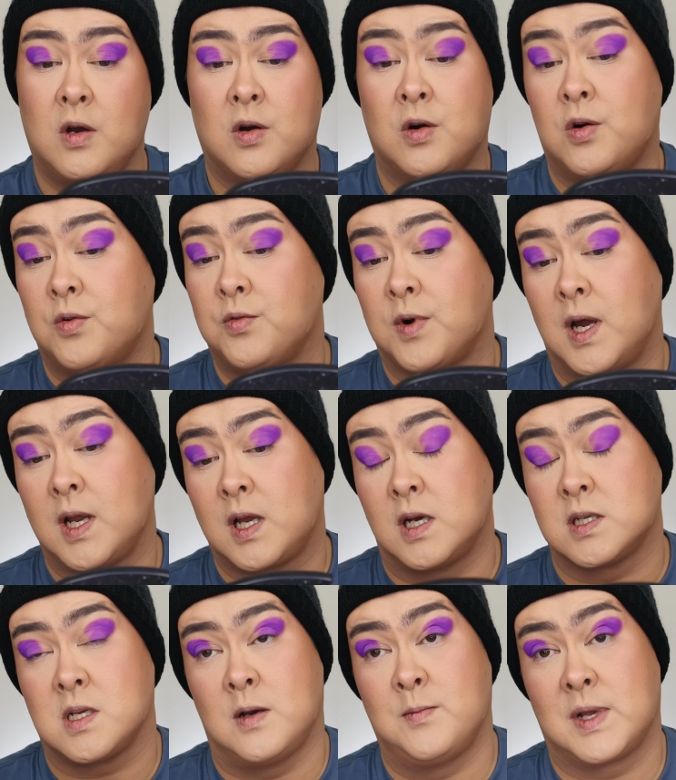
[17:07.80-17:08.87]
Alright
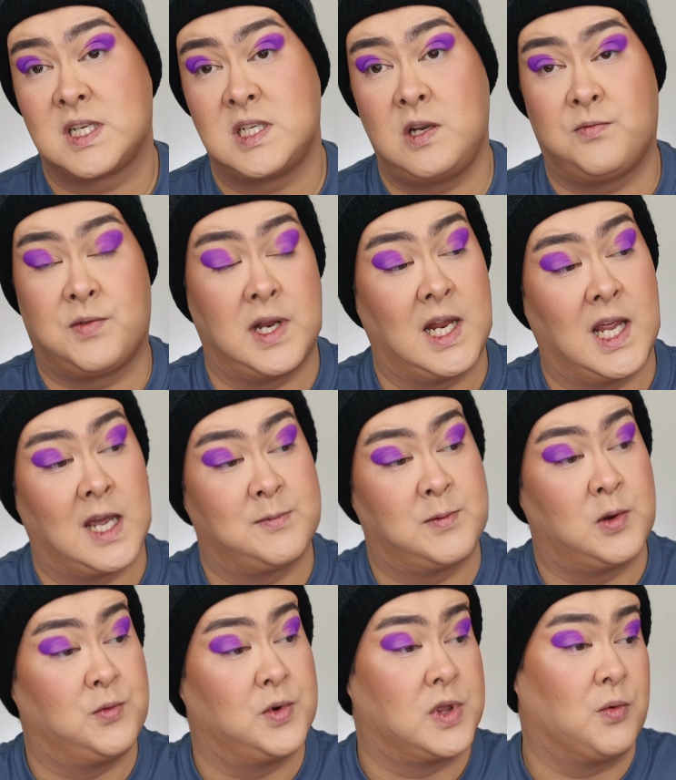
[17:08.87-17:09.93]
guys, I'm actually really
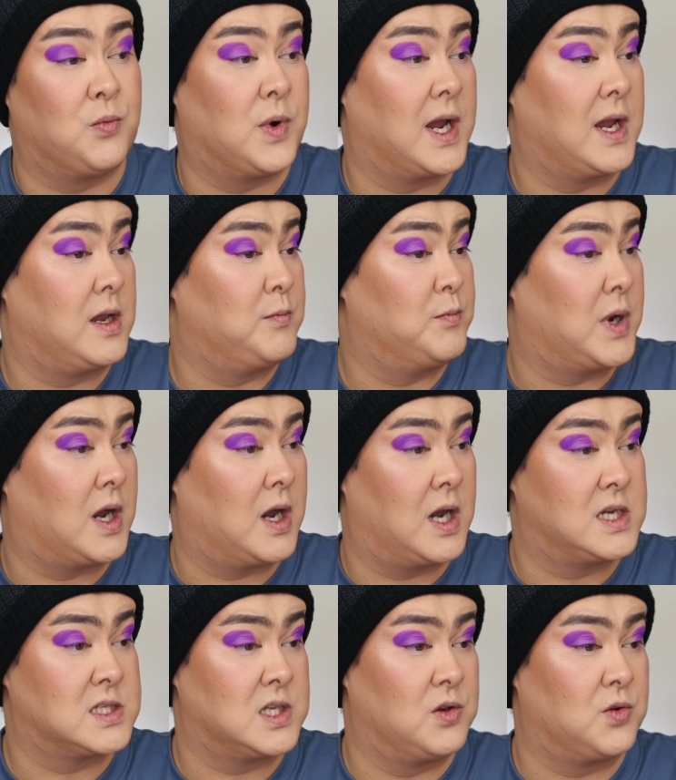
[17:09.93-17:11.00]
happy with the way my
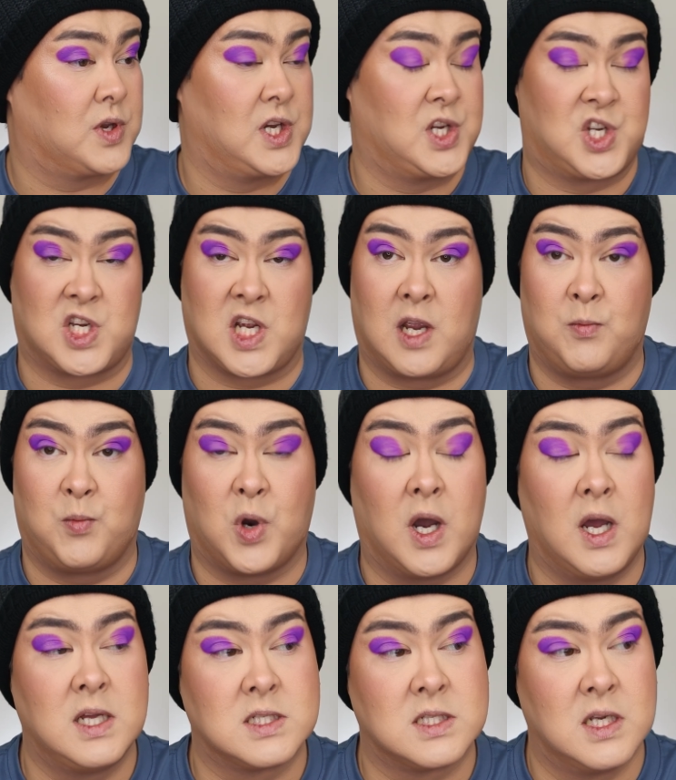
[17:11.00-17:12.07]
eyes are looking
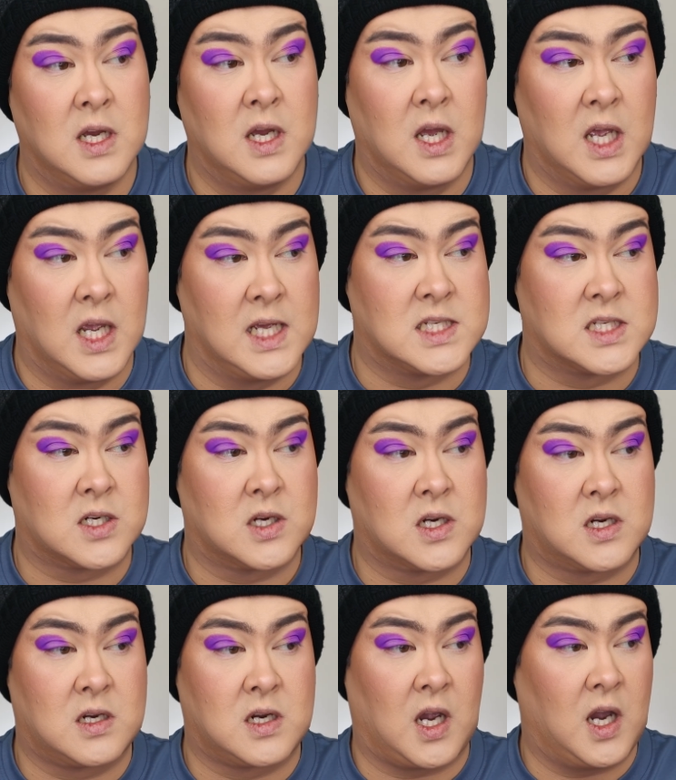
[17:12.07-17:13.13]
shape-wise. It's
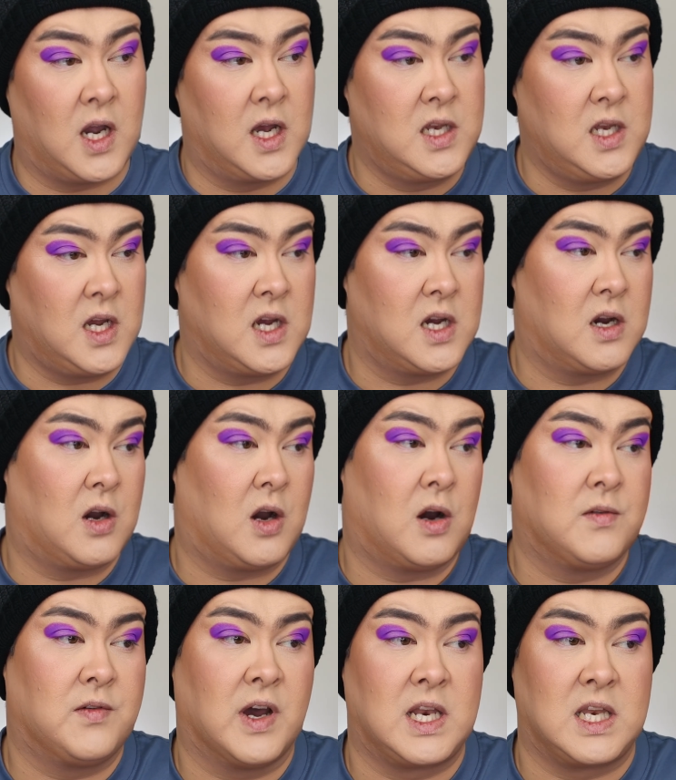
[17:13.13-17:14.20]
kind of
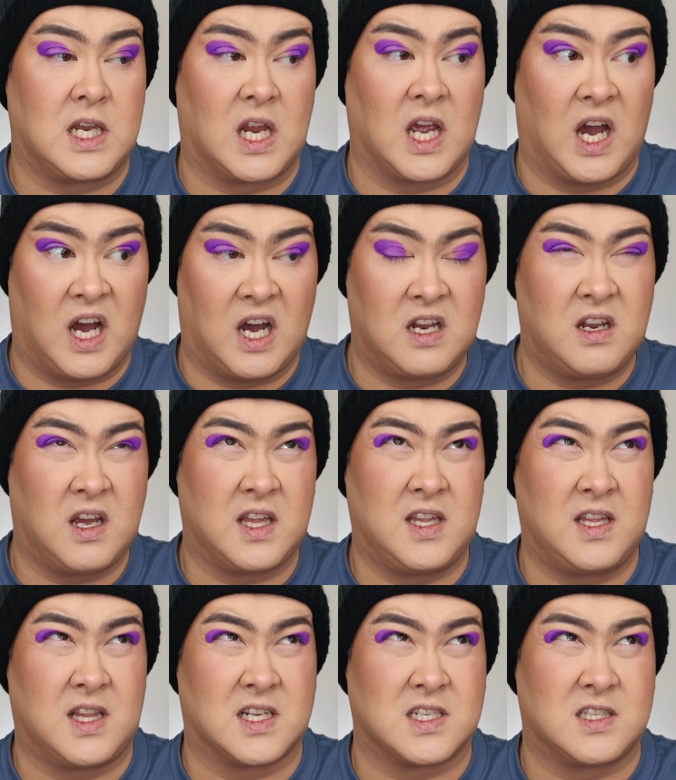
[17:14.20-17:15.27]
avant-garde. I
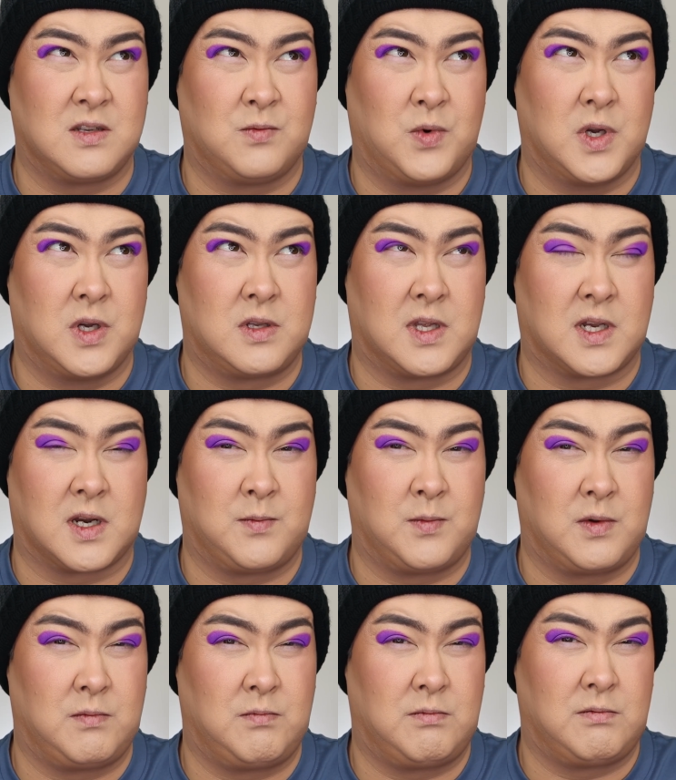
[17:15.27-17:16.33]
think that's the word that
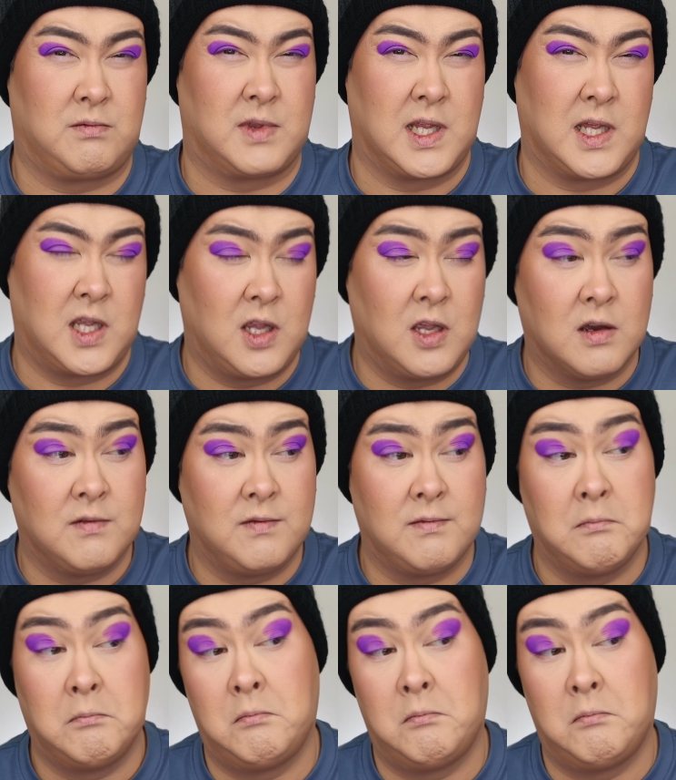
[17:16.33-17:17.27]
I'm thinking of.